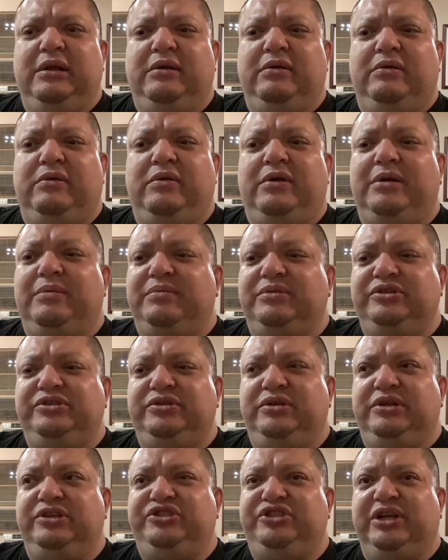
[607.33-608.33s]
Or I'm a,
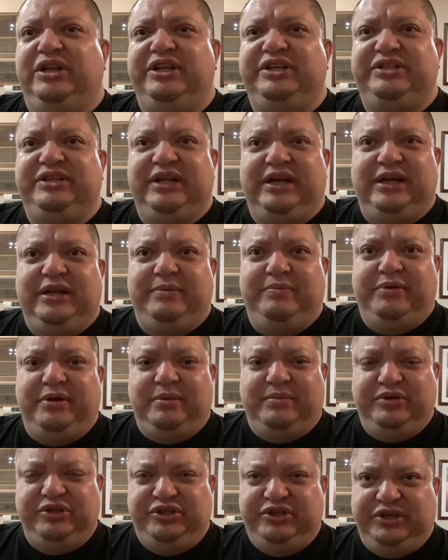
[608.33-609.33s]
a jealous God, but
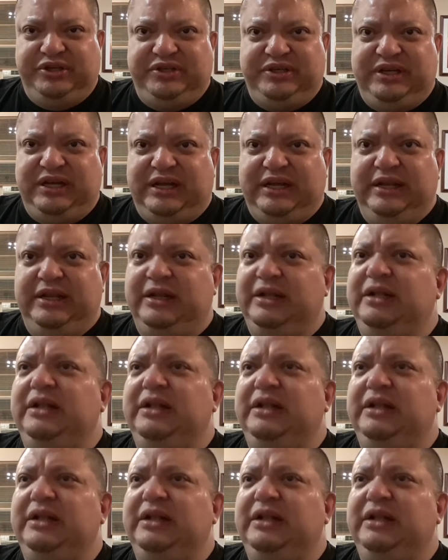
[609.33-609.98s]
I'm a just God.